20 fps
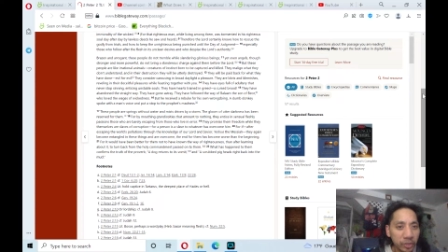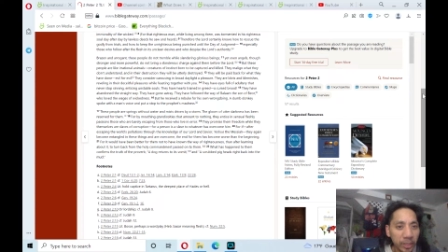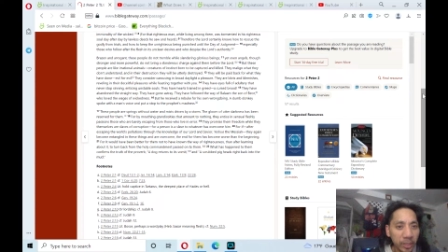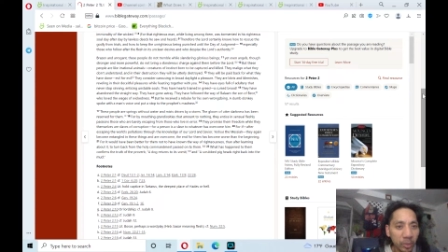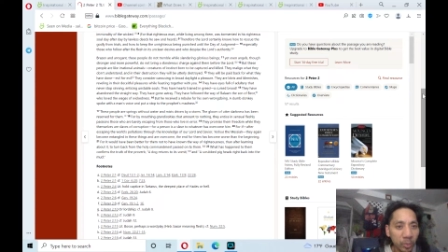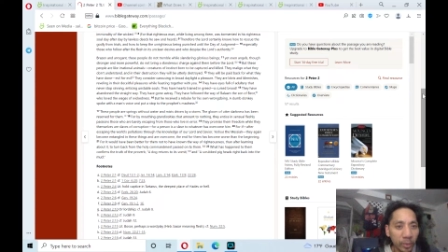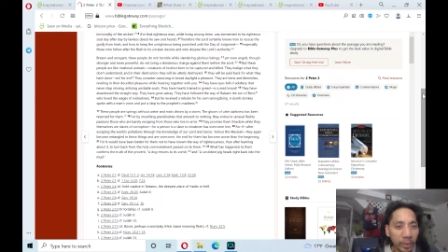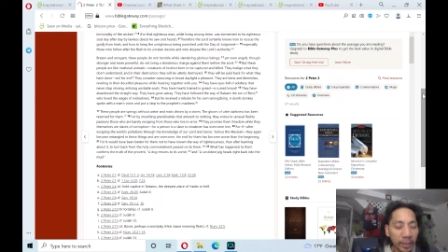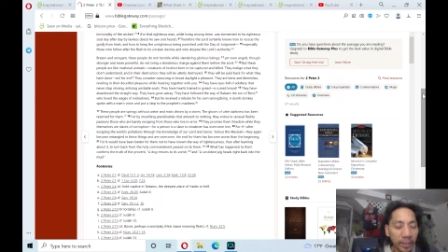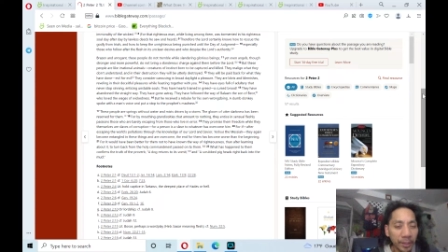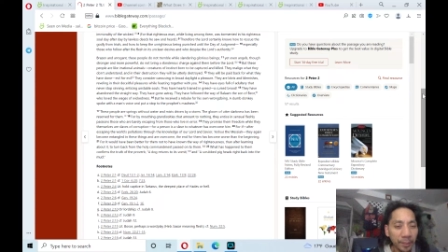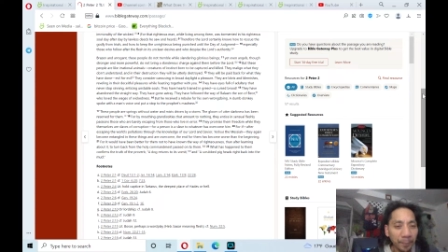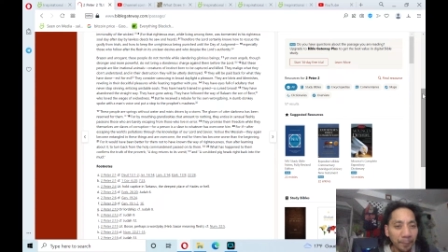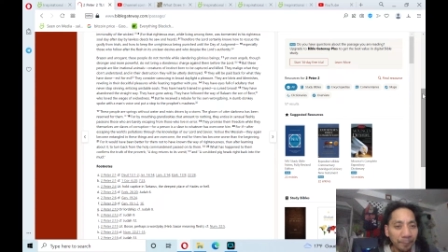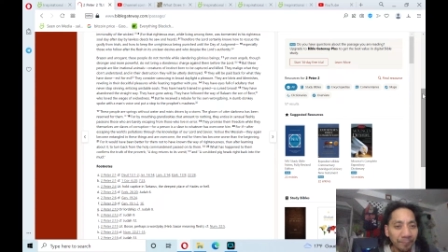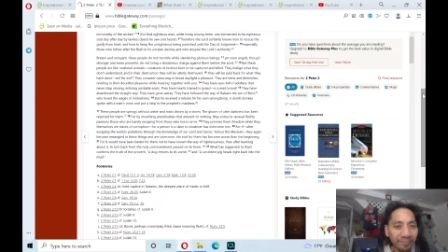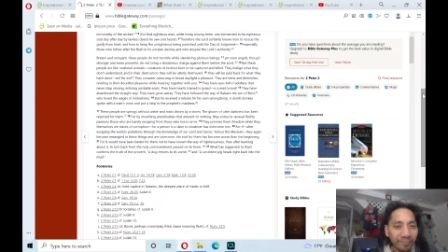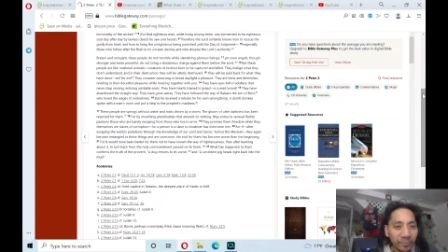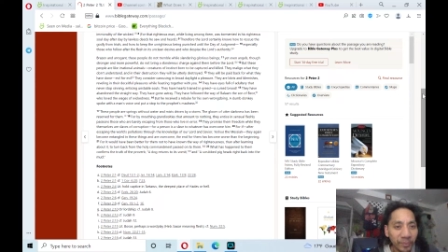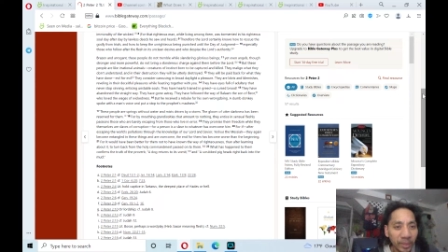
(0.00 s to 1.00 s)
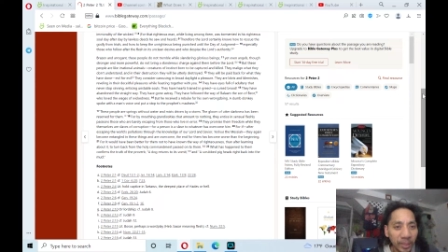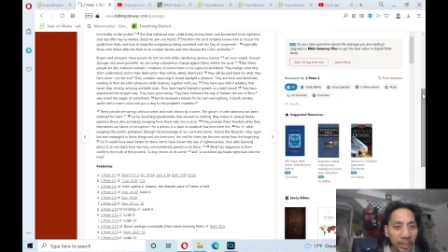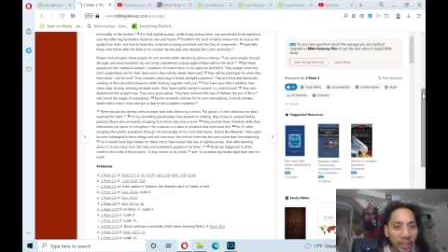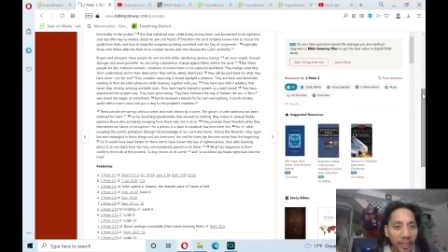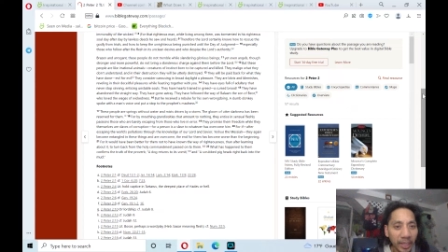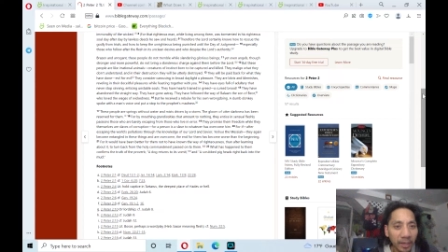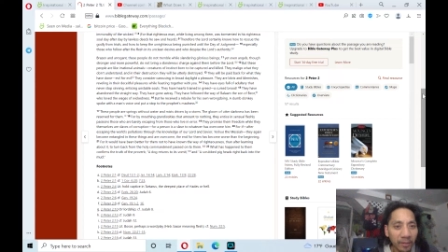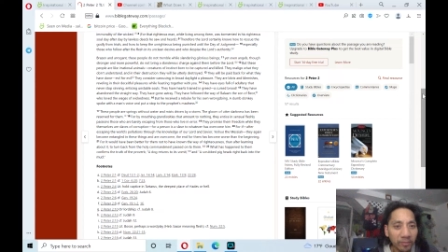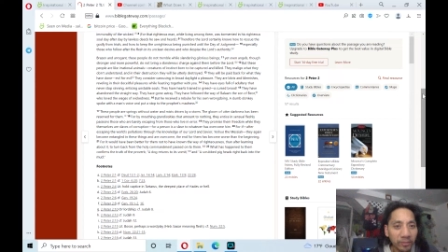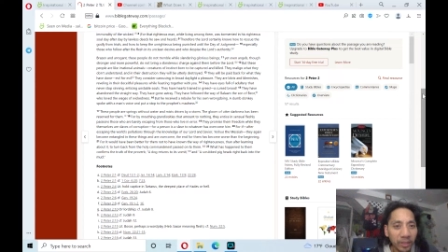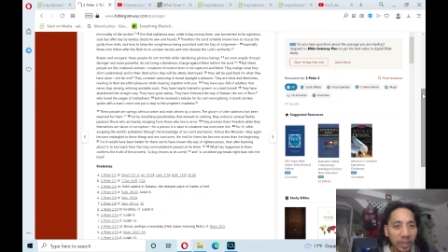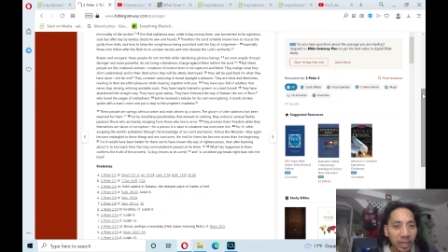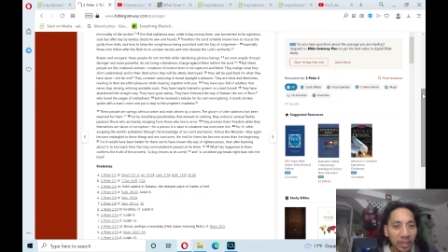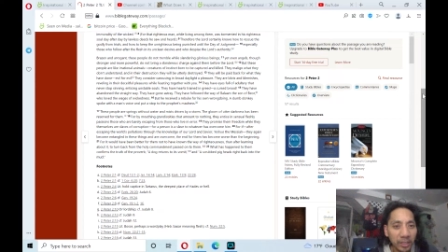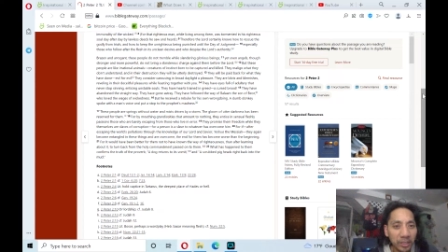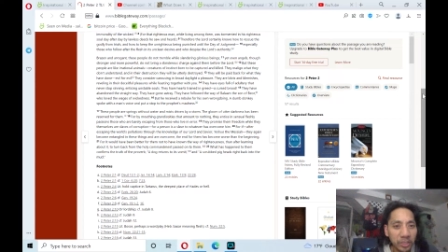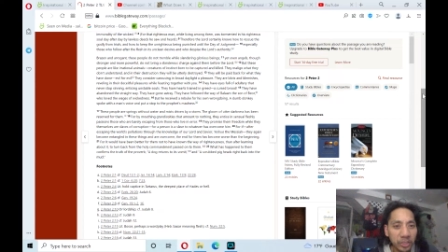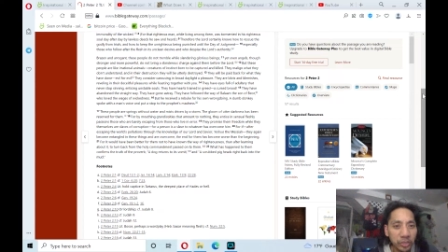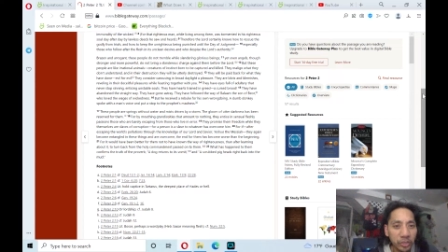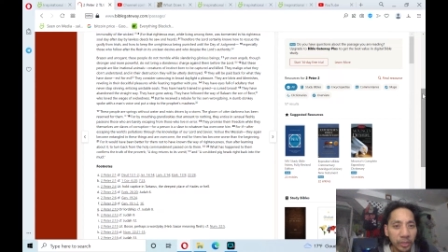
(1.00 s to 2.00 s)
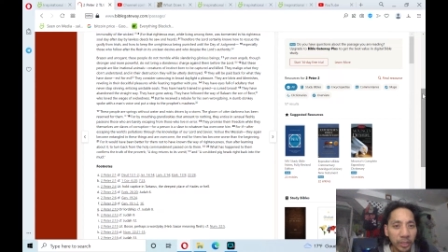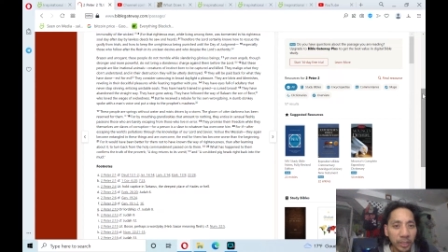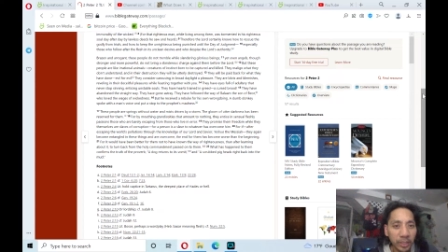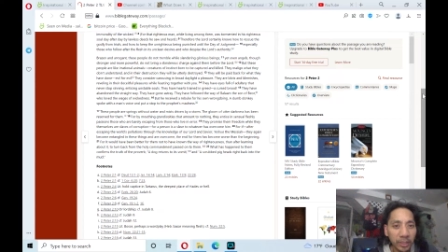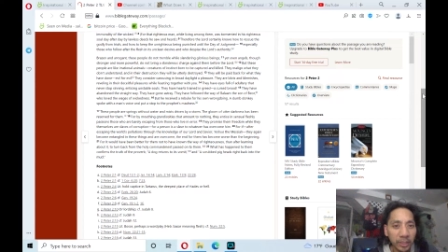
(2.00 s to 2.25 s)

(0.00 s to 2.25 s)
way they have gone astray,